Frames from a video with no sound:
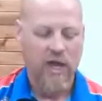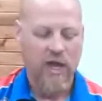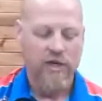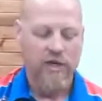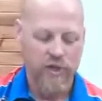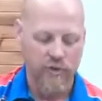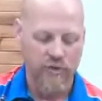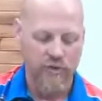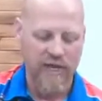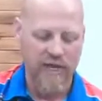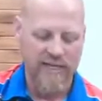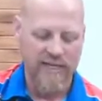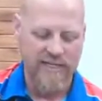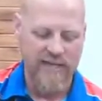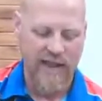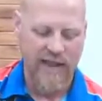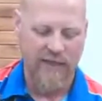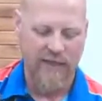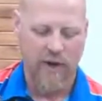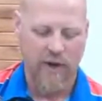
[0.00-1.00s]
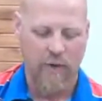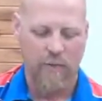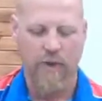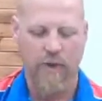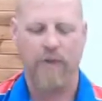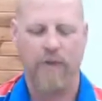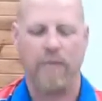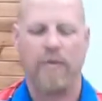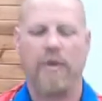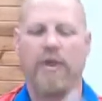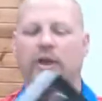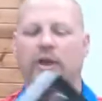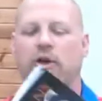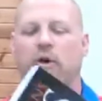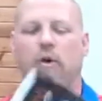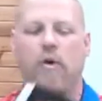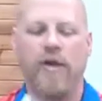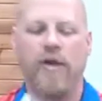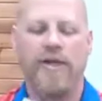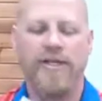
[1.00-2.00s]
2 things that I think are really, really
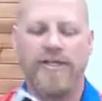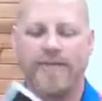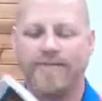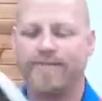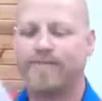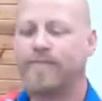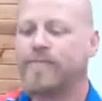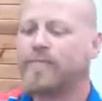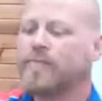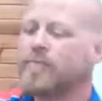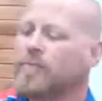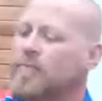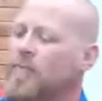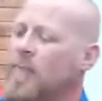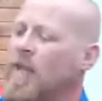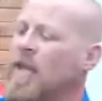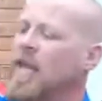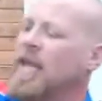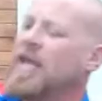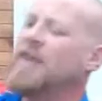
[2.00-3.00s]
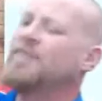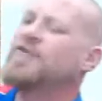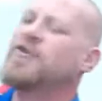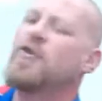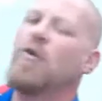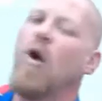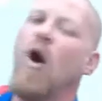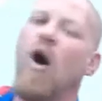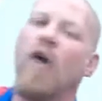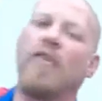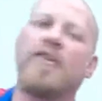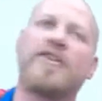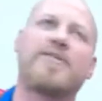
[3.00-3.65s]
cool is it gives you all the